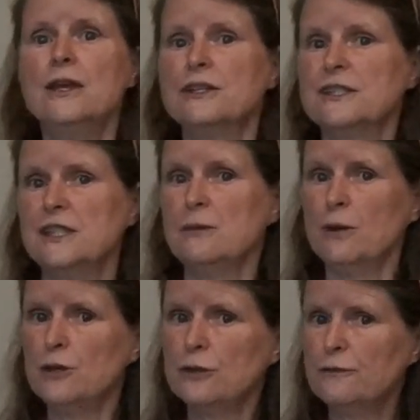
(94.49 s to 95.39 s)
see
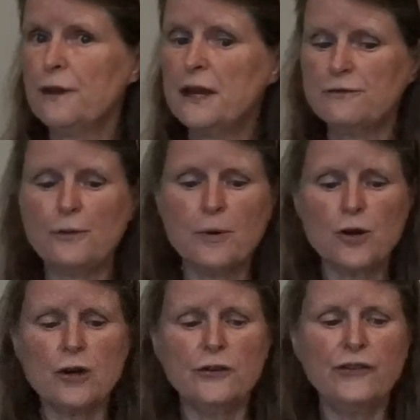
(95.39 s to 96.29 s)
what you can find for
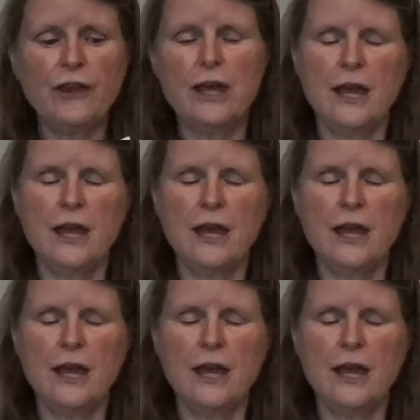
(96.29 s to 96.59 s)
birds.